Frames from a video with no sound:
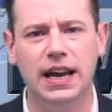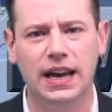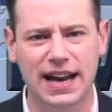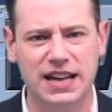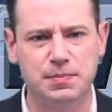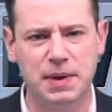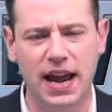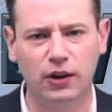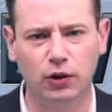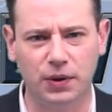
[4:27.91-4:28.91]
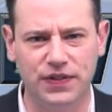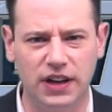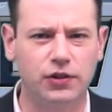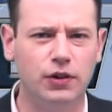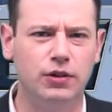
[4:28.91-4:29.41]
it has to be handled with
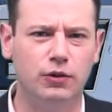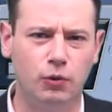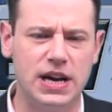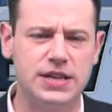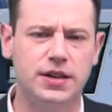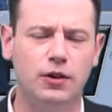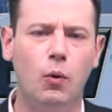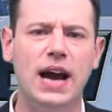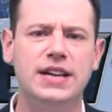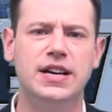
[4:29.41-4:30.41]
that certain grace and quiet